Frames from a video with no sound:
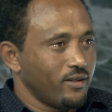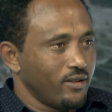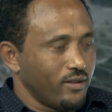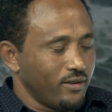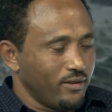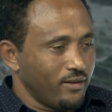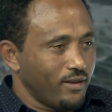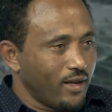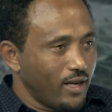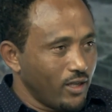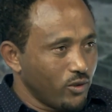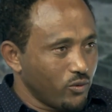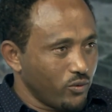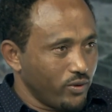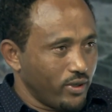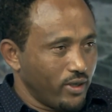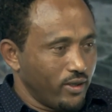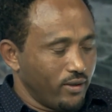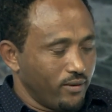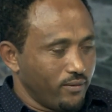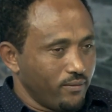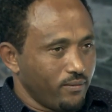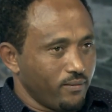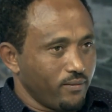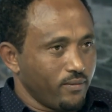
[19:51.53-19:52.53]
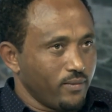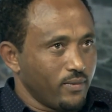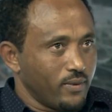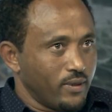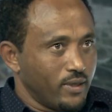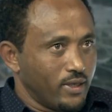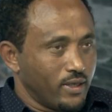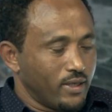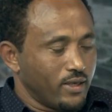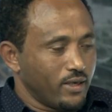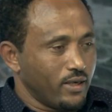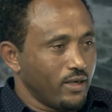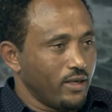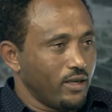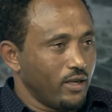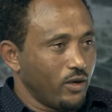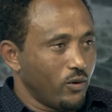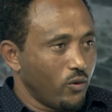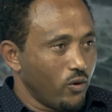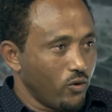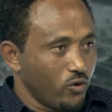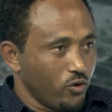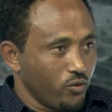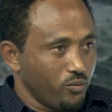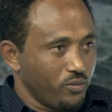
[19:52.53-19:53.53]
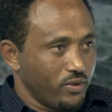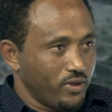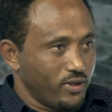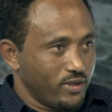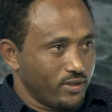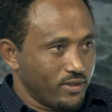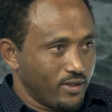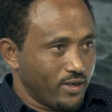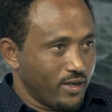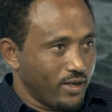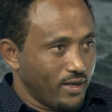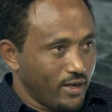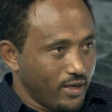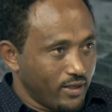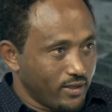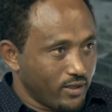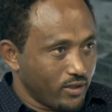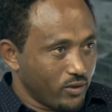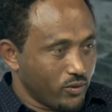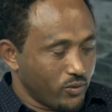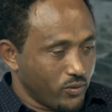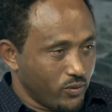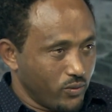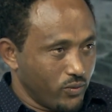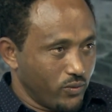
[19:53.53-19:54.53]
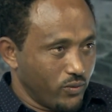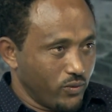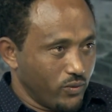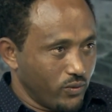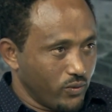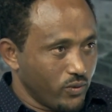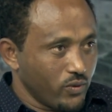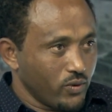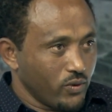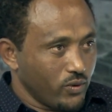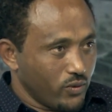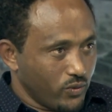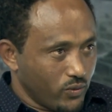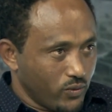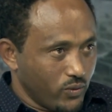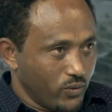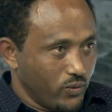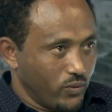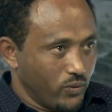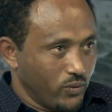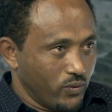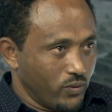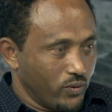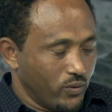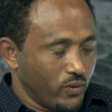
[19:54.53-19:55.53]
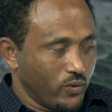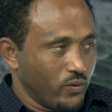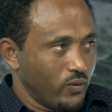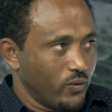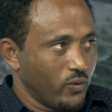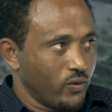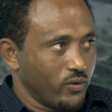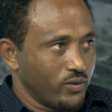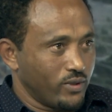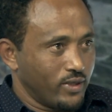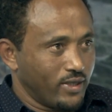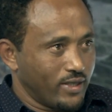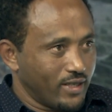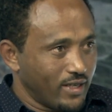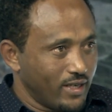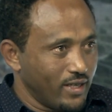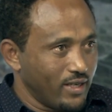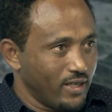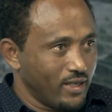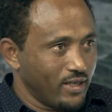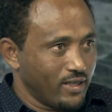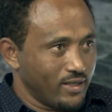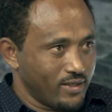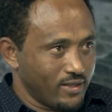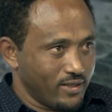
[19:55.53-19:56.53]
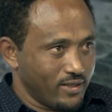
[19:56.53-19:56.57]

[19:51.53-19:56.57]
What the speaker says: In that way, the green economy is related to or the greening is